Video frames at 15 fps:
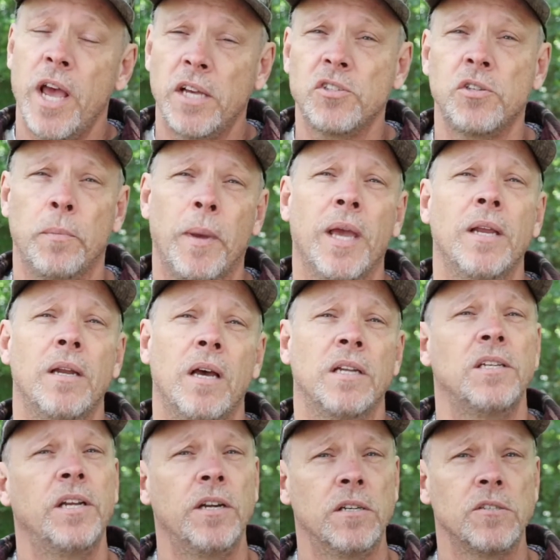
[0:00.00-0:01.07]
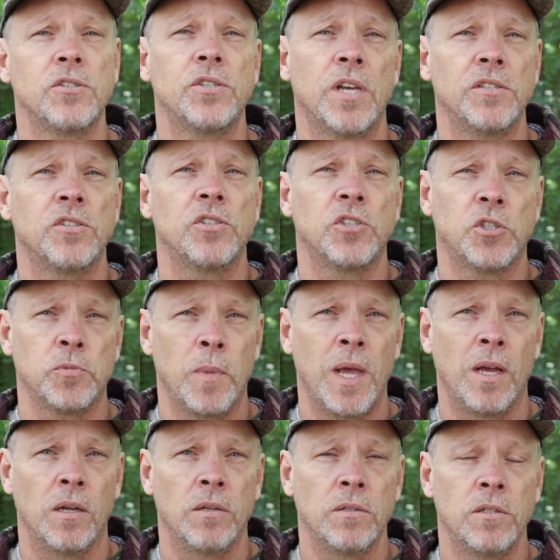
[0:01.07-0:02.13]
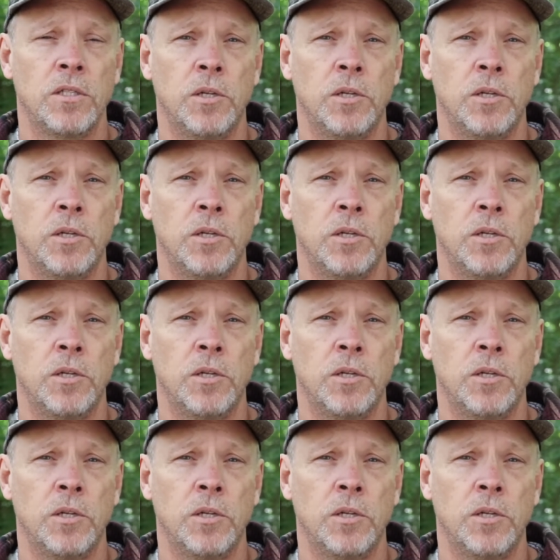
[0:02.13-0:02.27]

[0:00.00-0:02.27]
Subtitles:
estimate a deer's sense of smell